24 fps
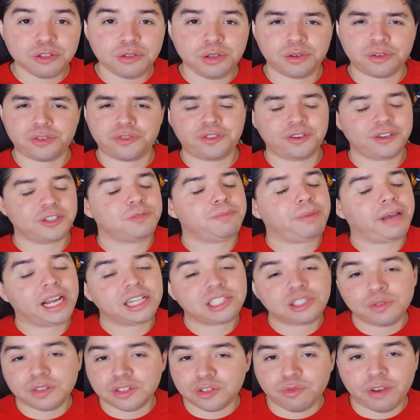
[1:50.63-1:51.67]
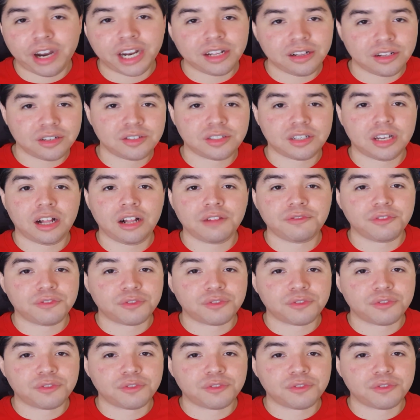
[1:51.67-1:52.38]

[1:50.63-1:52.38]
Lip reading: he reverts back to his regular self,